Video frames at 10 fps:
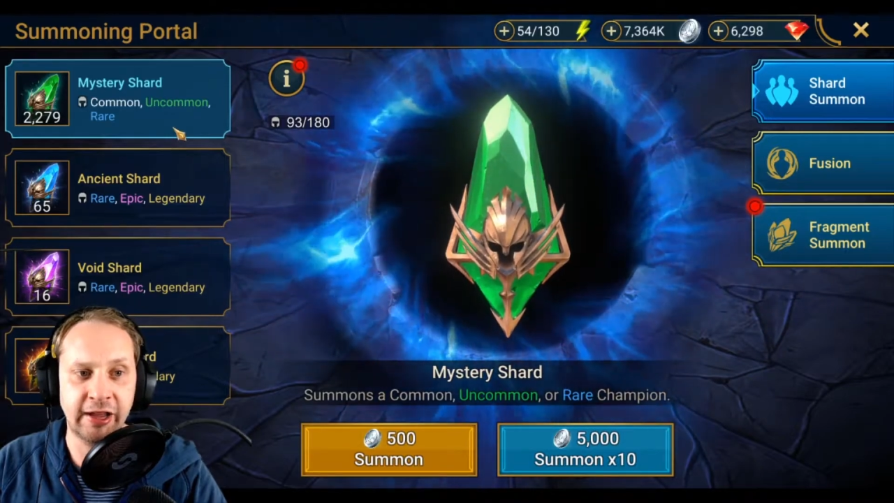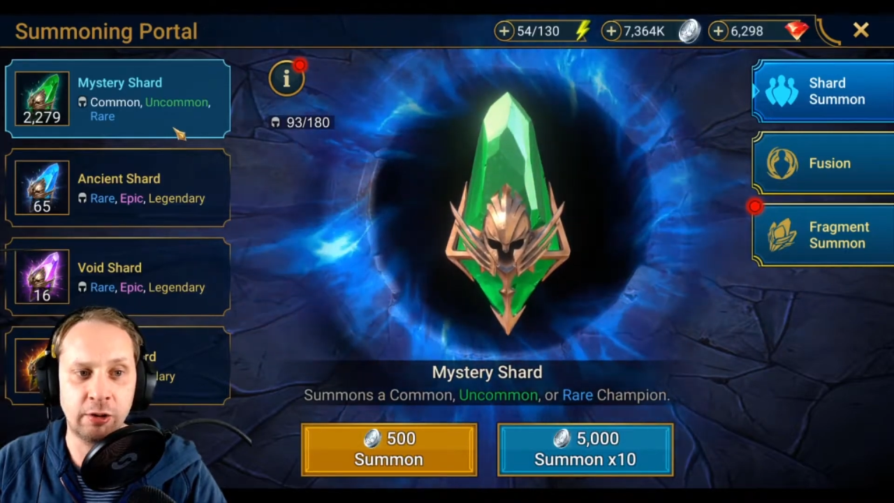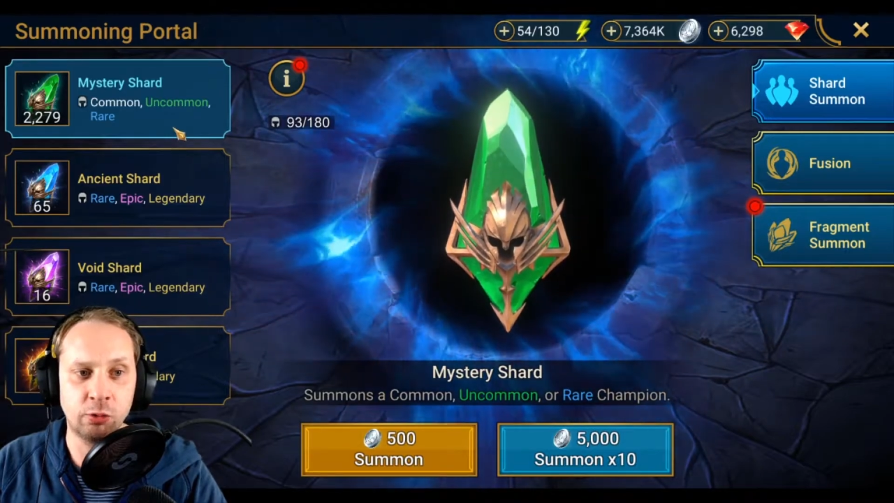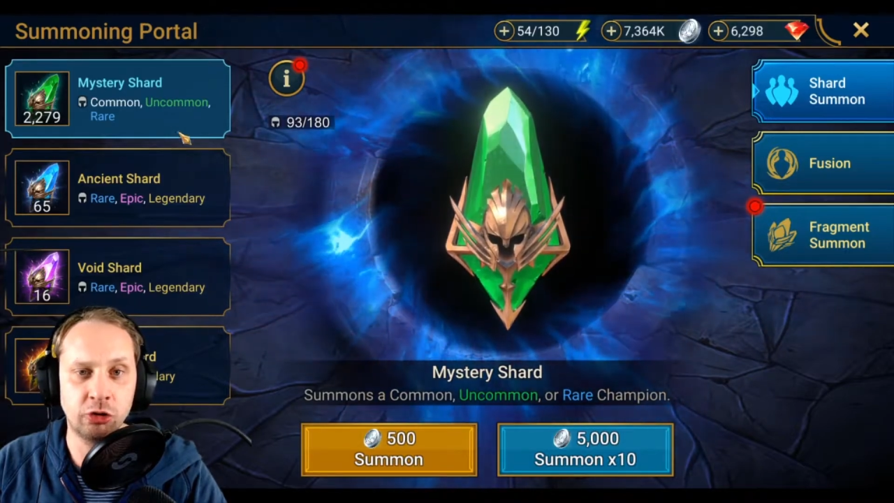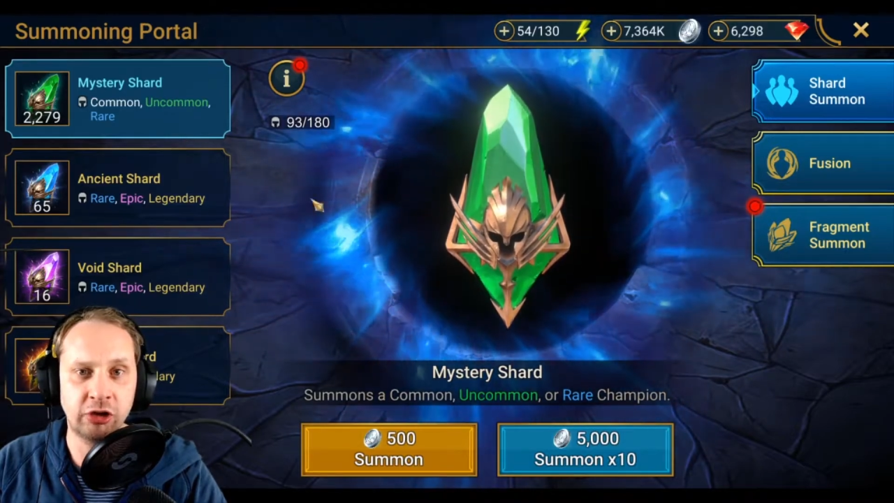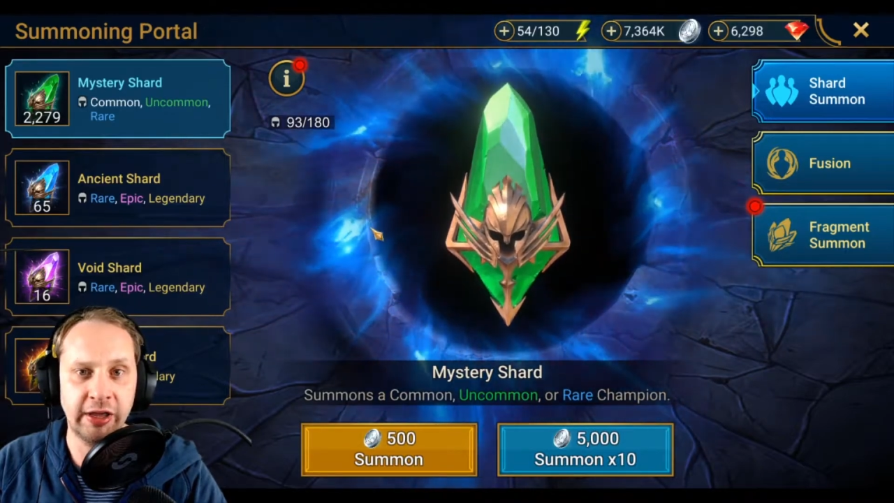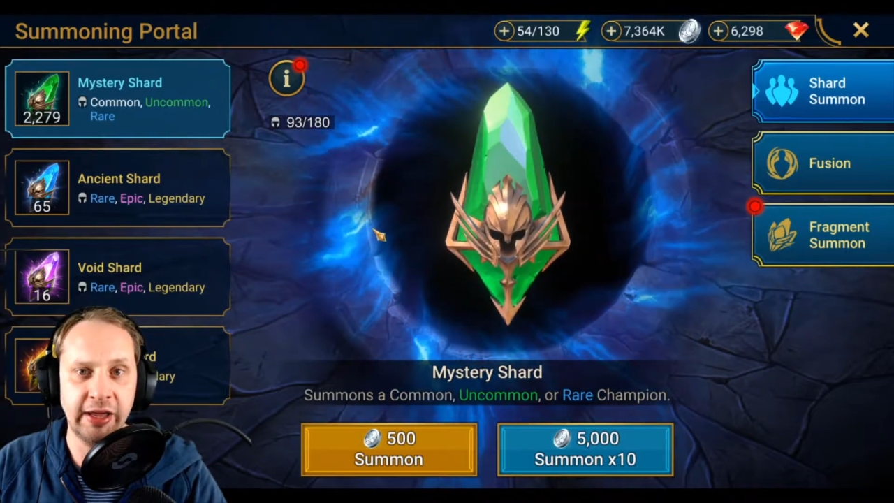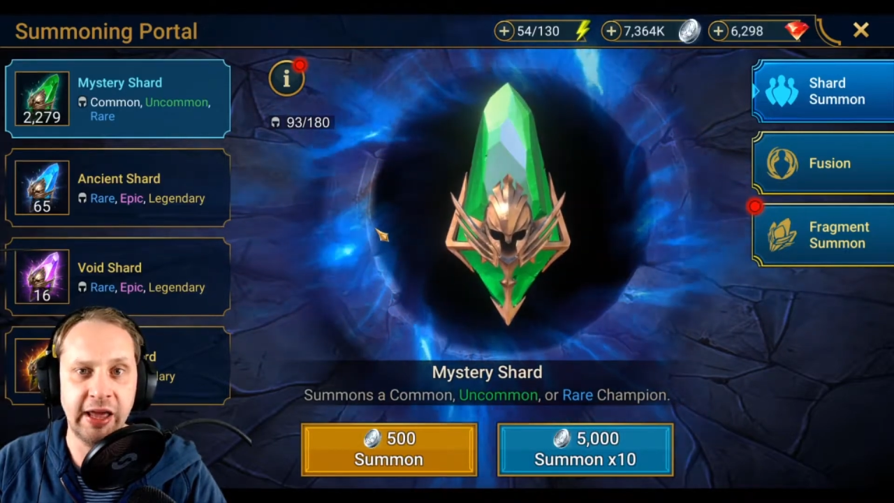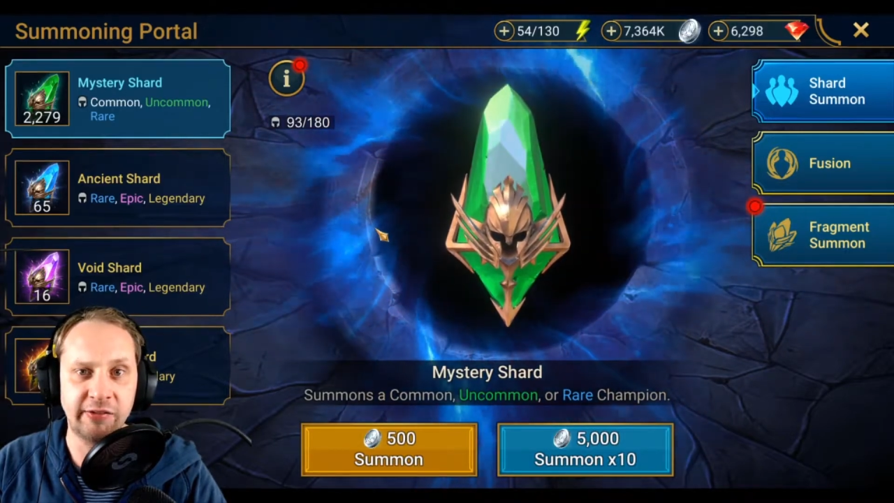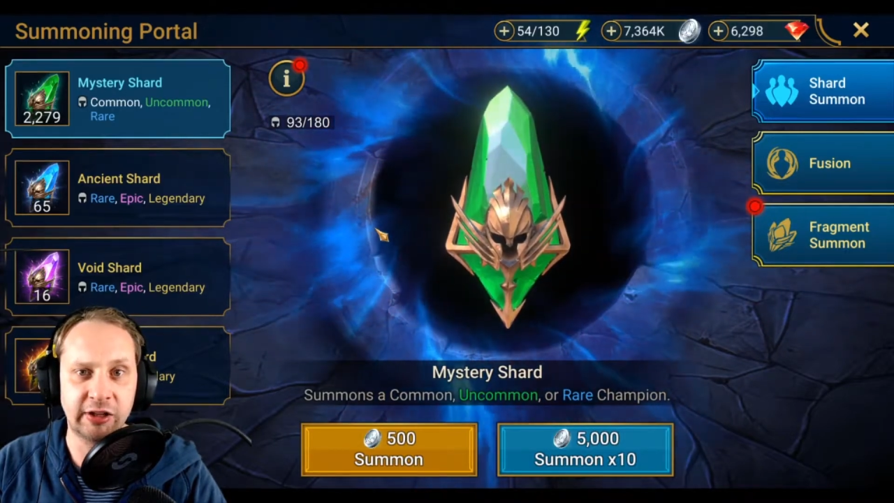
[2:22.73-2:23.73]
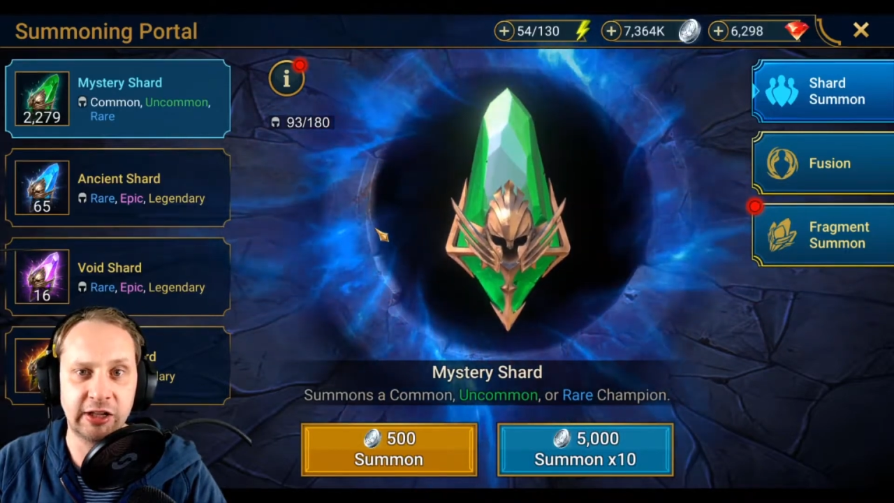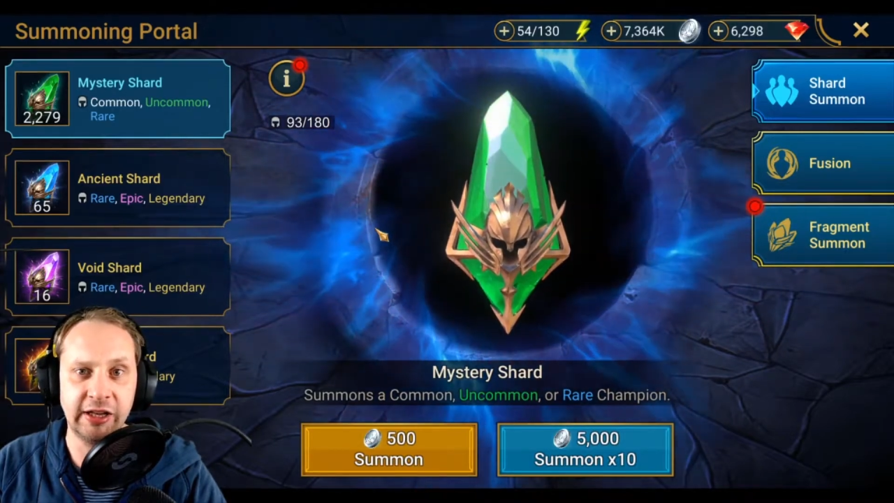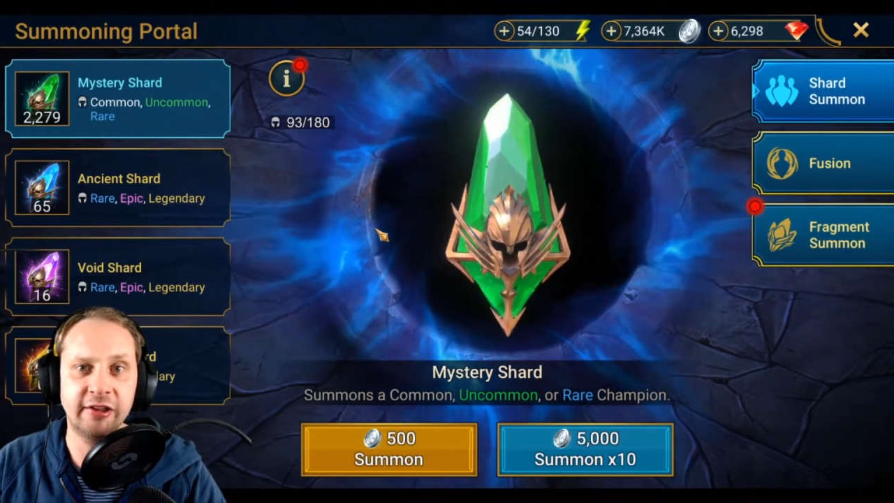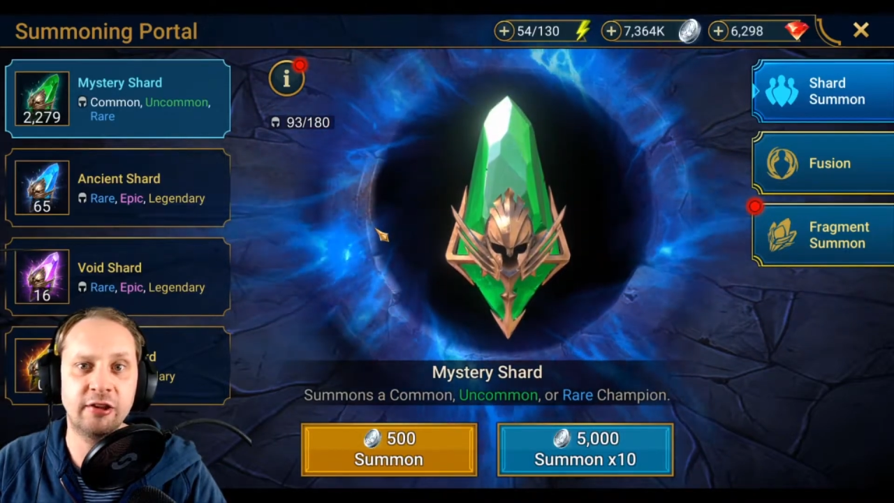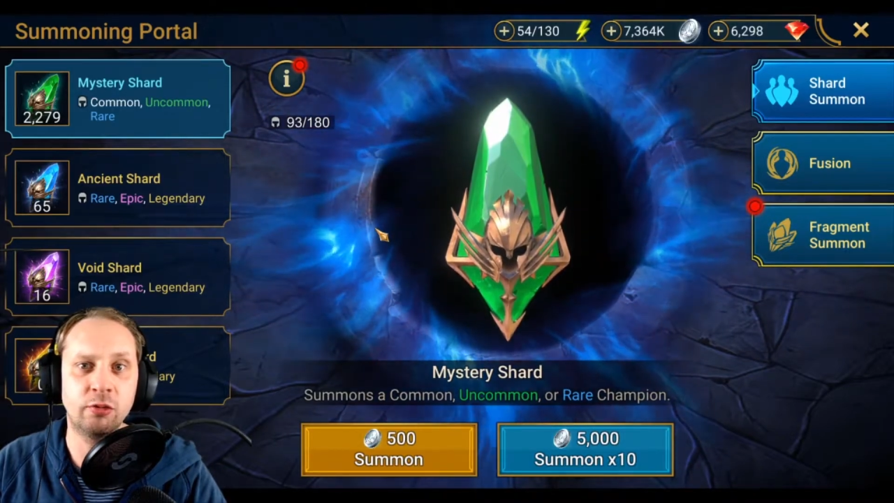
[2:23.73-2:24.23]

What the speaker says: I would say, have at least